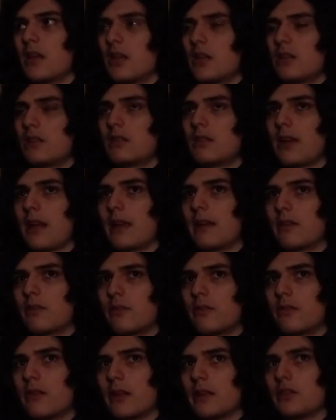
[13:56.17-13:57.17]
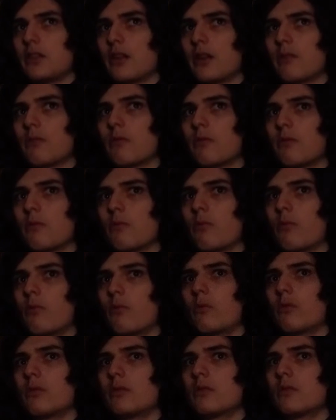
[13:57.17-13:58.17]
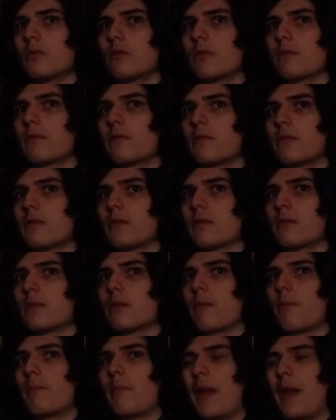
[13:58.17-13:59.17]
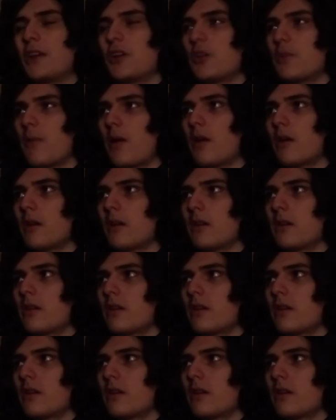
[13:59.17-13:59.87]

standard, a general sort of benchmark,